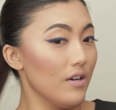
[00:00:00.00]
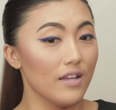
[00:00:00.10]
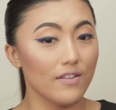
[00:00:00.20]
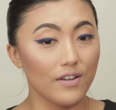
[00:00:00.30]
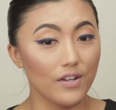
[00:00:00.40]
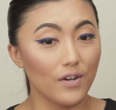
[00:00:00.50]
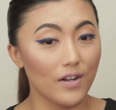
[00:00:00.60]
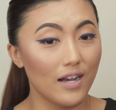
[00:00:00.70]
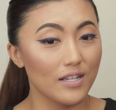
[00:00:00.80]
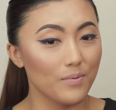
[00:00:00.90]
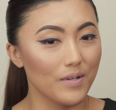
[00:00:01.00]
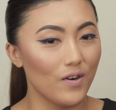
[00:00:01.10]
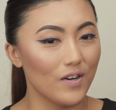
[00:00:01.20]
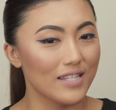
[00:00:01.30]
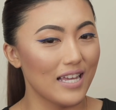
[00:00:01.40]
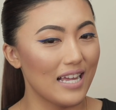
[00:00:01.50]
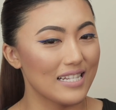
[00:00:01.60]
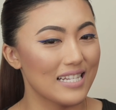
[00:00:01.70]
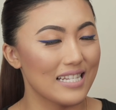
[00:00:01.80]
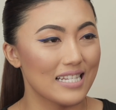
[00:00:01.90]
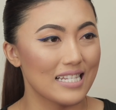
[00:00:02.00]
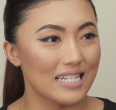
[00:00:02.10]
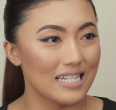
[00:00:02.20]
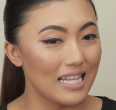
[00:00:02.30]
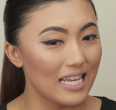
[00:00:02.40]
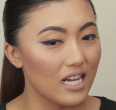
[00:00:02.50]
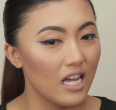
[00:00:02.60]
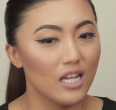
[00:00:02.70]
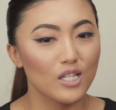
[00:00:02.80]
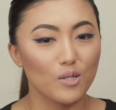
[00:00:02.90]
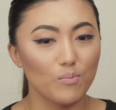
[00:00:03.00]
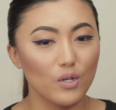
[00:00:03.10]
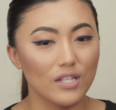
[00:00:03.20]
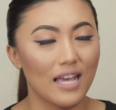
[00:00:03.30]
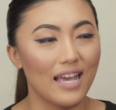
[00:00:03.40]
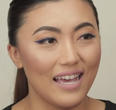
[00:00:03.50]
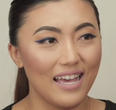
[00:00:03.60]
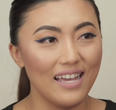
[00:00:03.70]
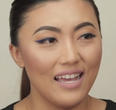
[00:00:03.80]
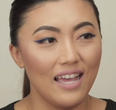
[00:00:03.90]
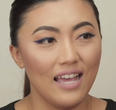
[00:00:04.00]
Okay, there you go guys, we got that slick smooth hair.